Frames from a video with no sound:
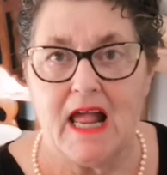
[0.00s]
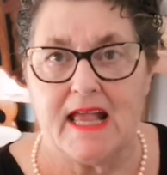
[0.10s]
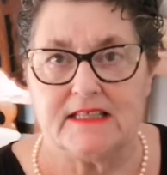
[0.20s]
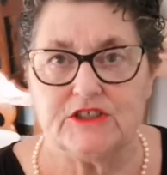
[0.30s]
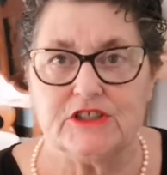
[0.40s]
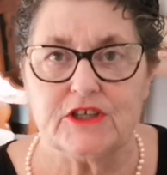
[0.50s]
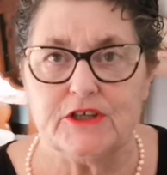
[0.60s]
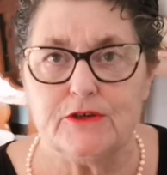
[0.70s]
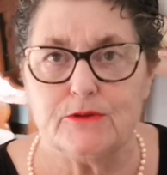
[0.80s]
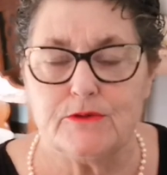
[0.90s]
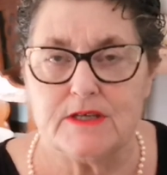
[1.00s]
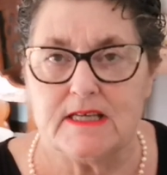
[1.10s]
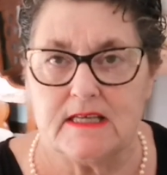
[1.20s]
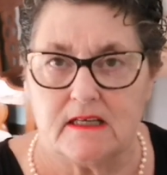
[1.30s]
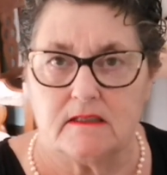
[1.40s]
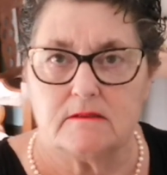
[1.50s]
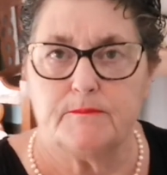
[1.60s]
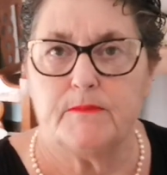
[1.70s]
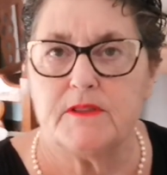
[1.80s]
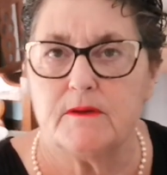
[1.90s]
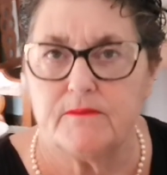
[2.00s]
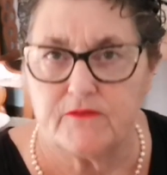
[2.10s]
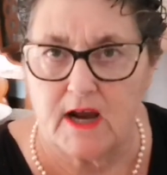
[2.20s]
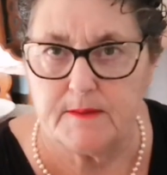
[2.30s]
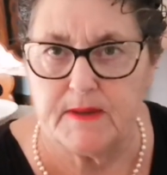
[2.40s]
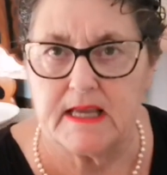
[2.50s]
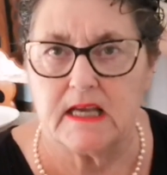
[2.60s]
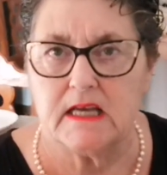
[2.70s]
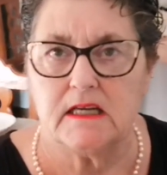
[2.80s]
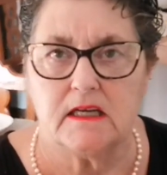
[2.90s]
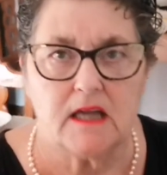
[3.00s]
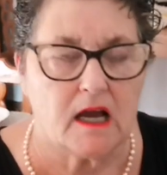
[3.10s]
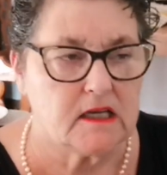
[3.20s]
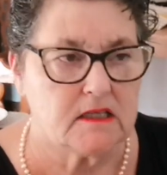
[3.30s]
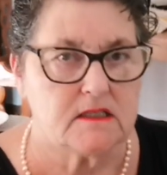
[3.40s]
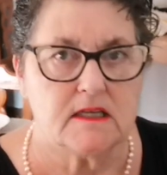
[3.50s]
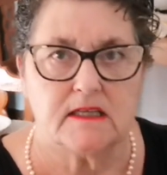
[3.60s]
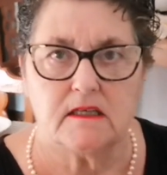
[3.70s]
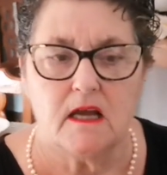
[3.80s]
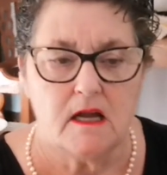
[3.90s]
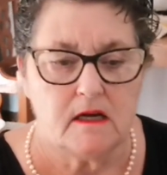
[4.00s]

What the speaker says: and going to do the fried bacon and onion and